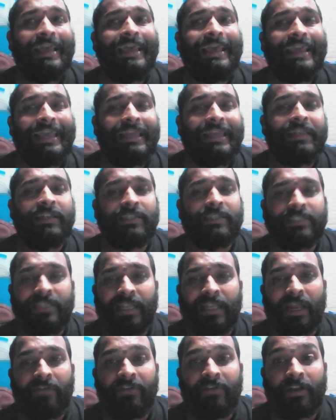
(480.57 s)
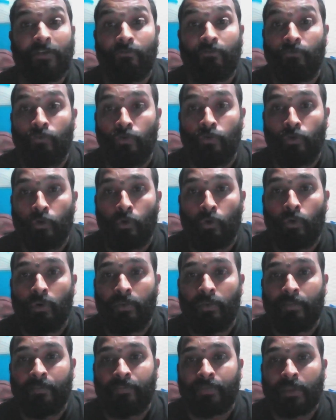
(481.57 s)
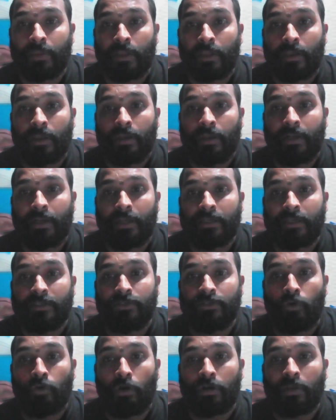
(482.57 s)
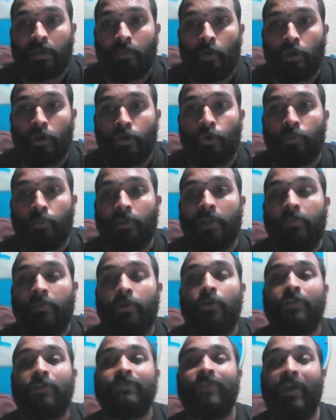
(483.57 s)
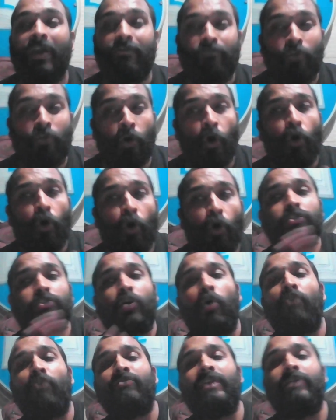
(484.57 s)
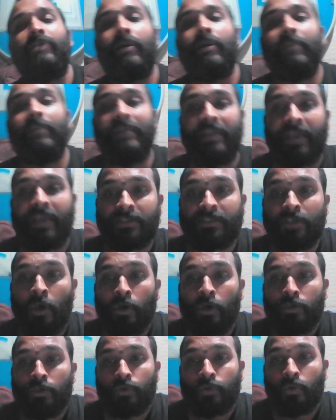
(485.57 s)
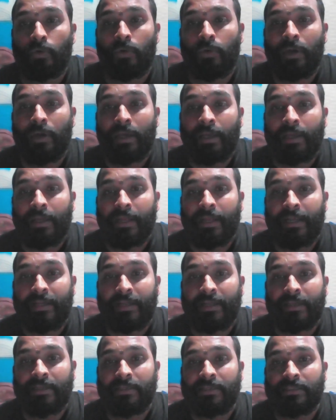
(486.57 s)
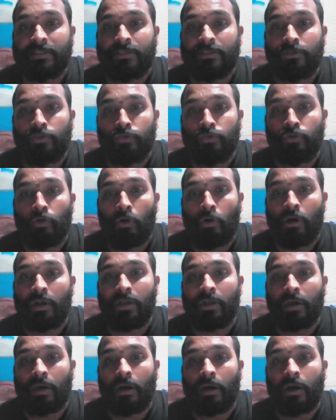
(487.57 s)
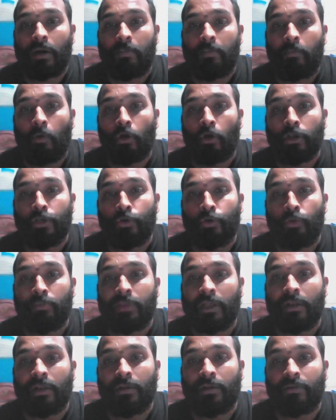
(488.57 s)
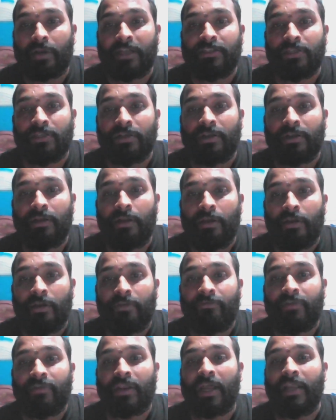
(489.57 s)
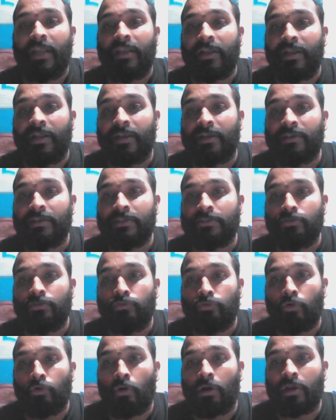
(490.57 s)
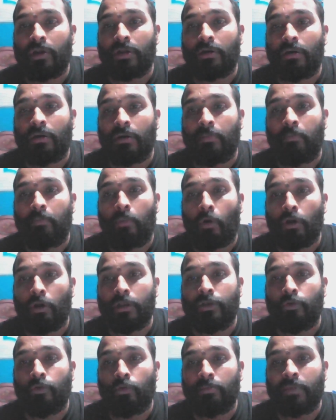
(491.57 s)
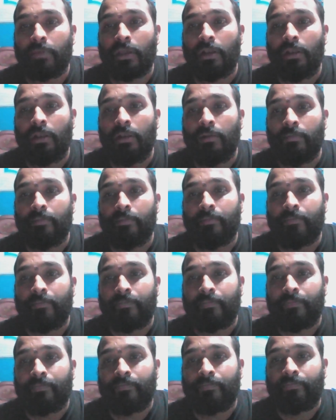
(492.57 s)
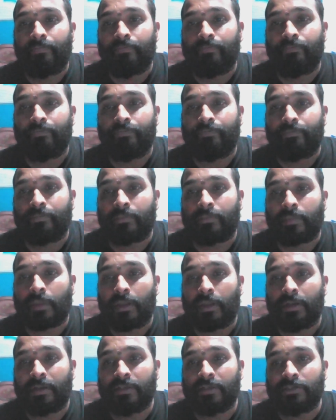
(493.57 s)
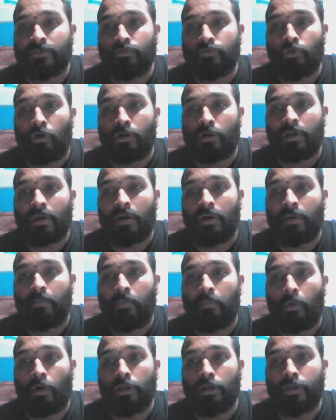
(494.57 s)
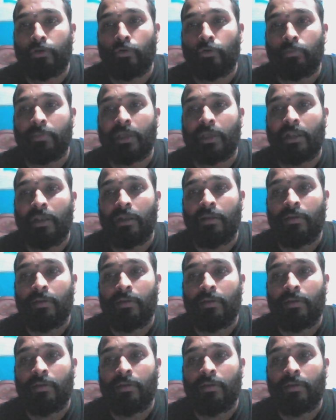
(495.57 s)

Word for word: in its derivative? No, it is not a polynomial because we have cos of dy by dx. So it is not a polynomial, right, children? Right? It is not a polynomial. It is not a polynomial